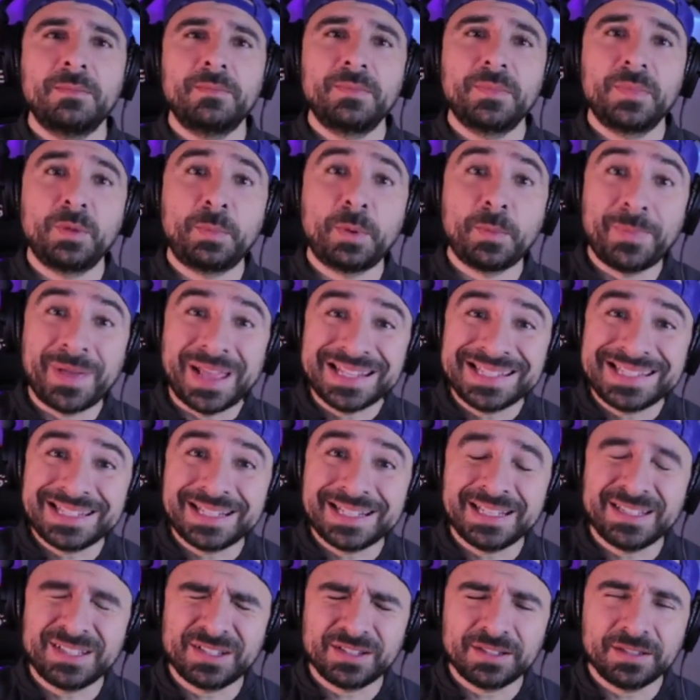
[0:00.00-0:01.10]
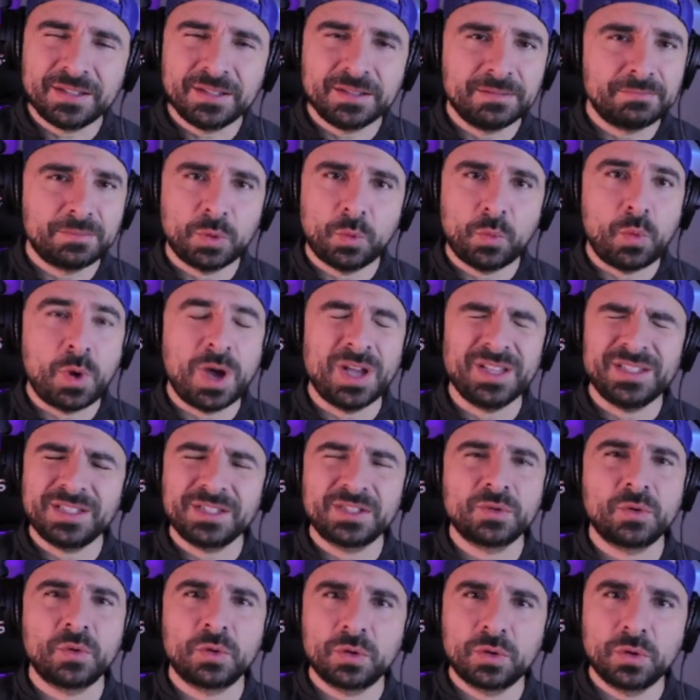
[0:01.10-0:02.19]
The propensity to want to
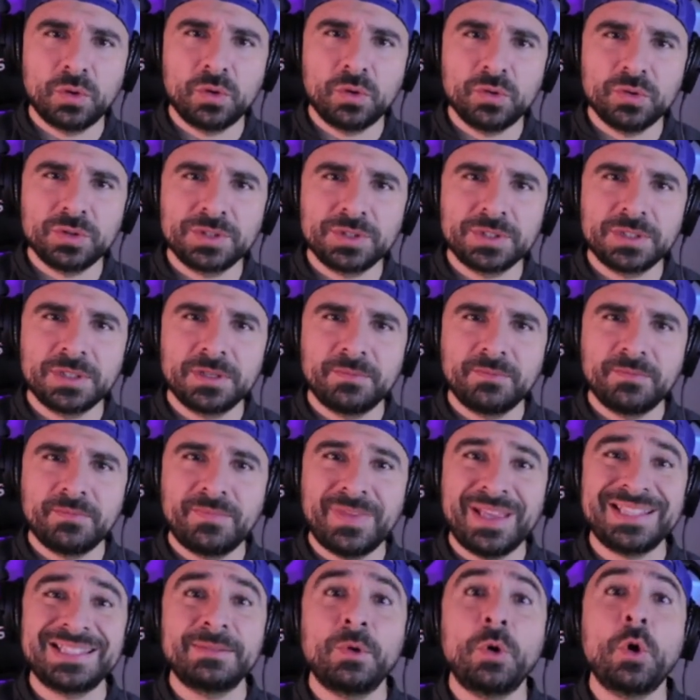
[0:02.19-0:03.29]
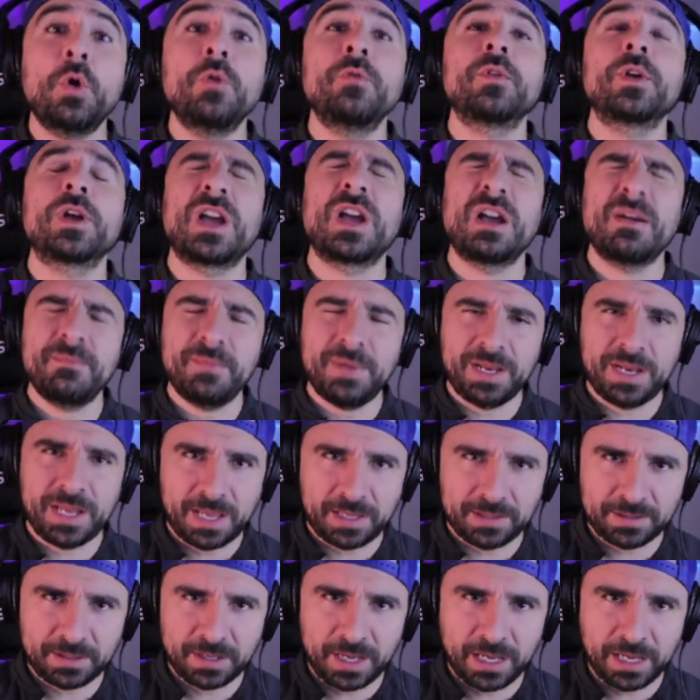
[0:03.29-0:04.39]
score goals makes them overcommit
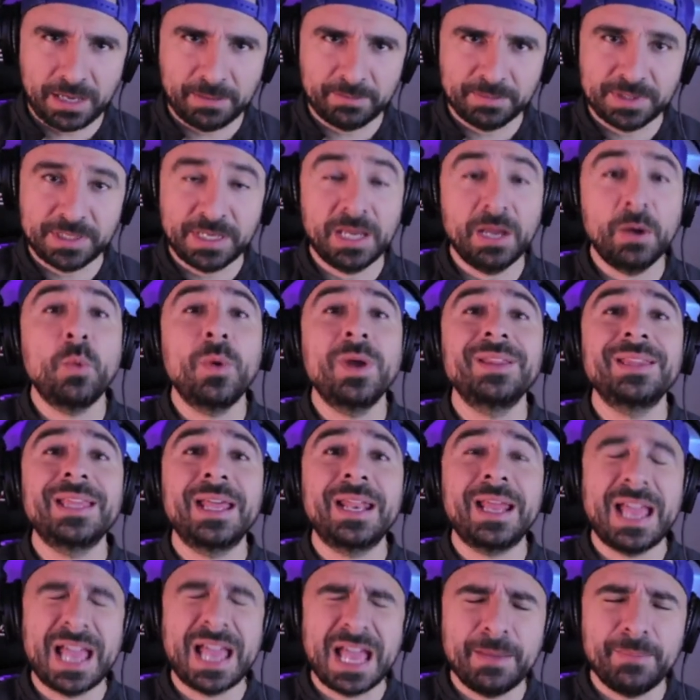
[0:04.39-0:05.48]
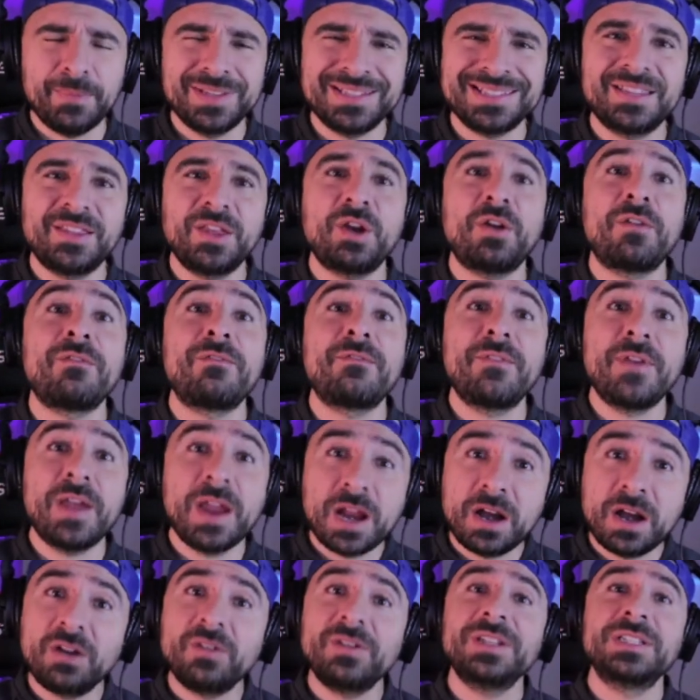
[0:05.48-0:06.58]
at times. And when that happens, they are
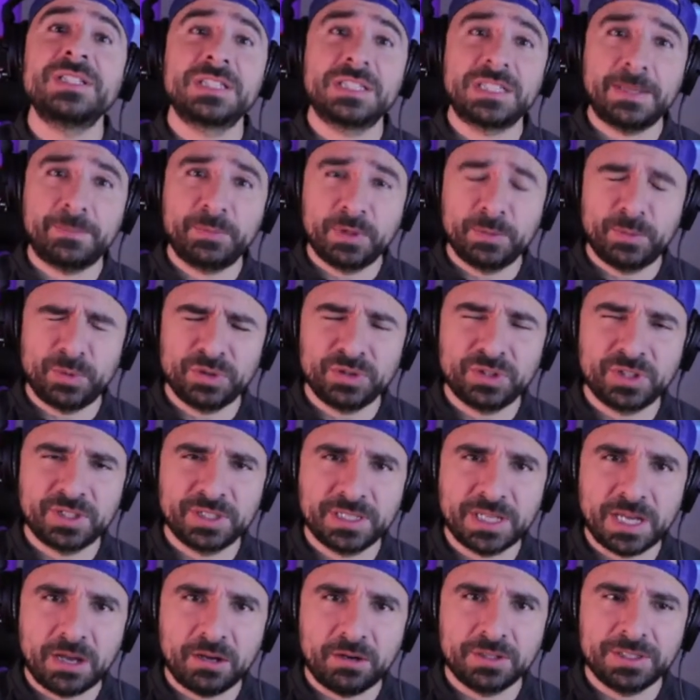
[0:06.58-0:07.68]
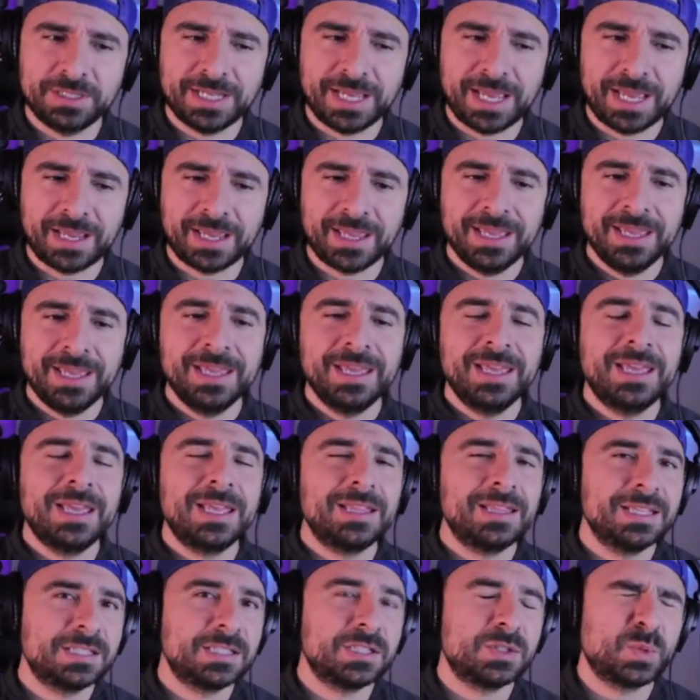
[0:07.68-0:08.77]
very susceptible to the counterattack.
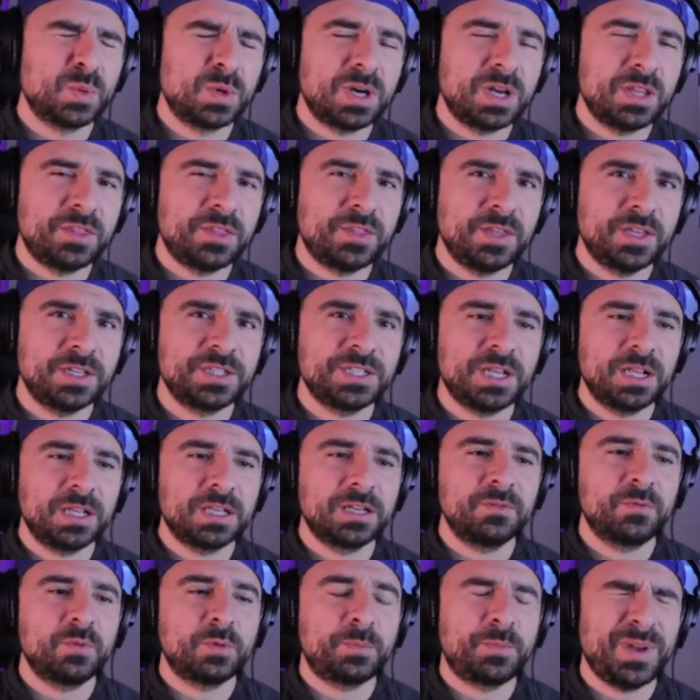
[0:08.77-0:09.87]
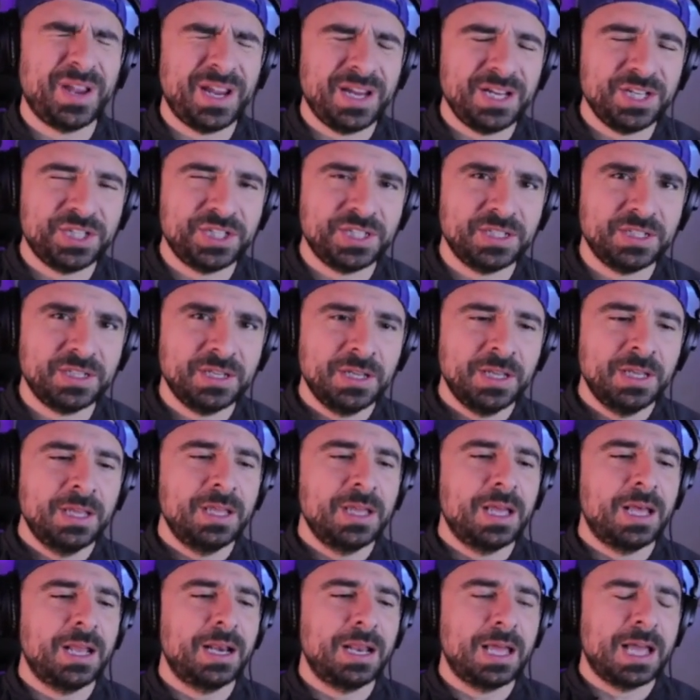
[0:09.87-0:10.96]
This is where I think Schalke, if we're patient,
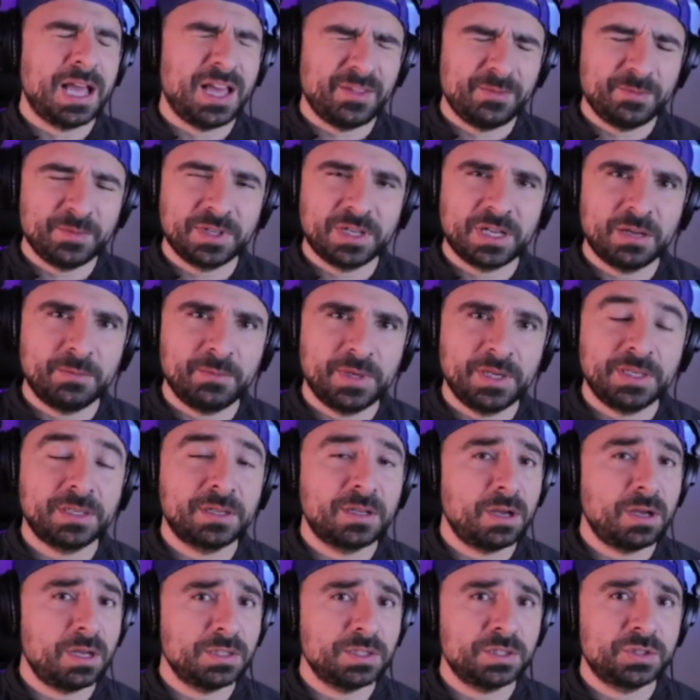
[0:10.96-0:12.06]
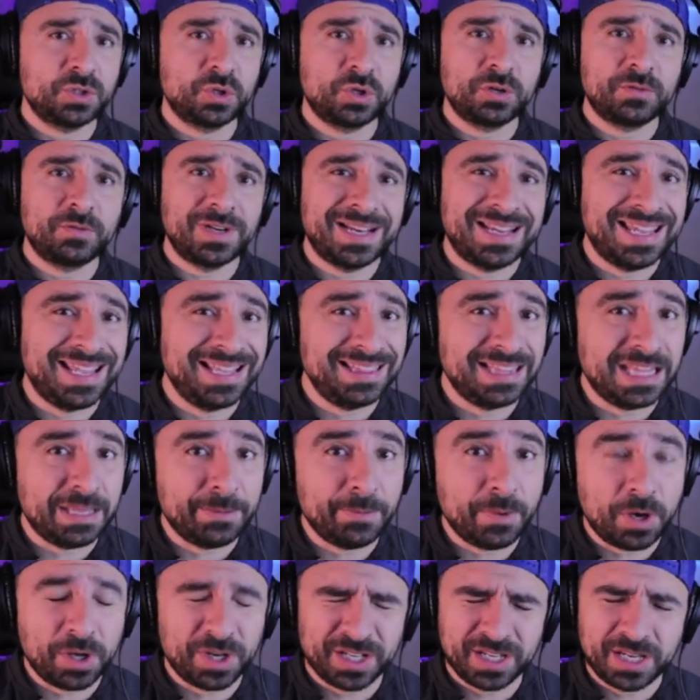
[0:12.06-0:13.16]
allow them to come in, cause a turnover, and hit them
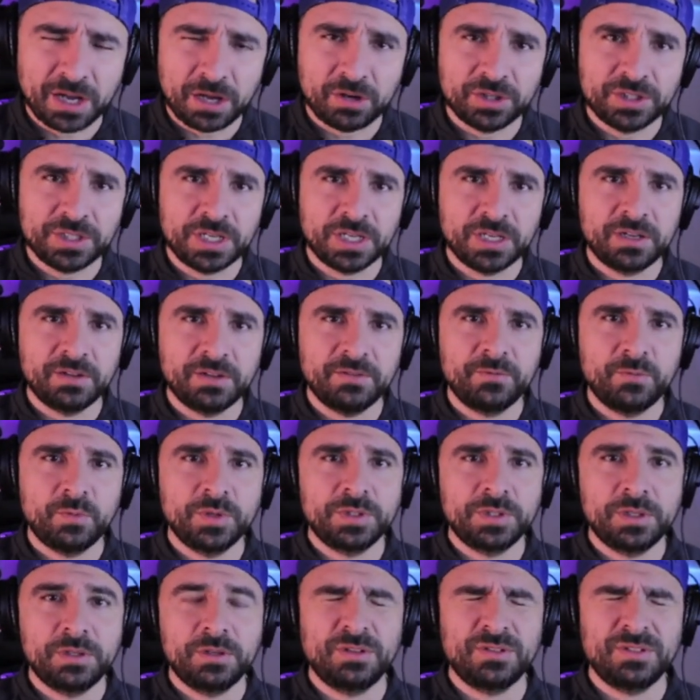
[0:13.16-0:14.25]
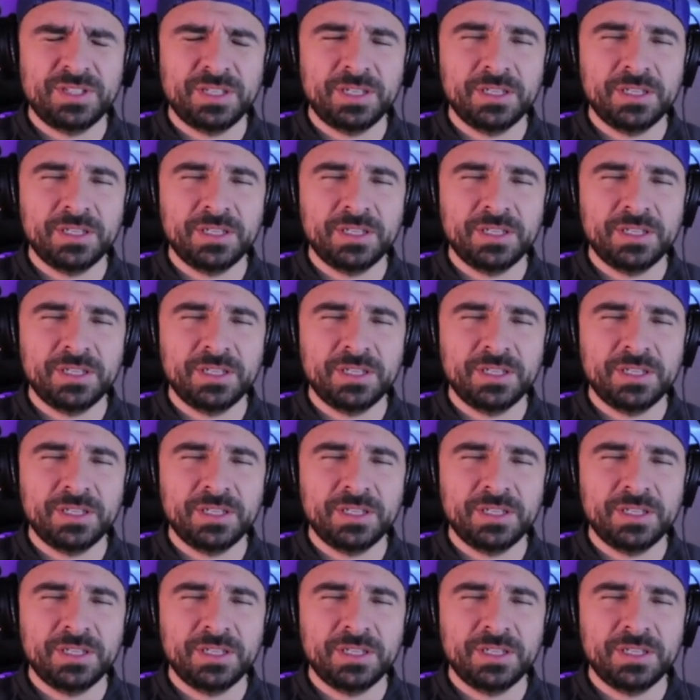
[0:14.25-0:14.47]
on a counterattack of what, you know,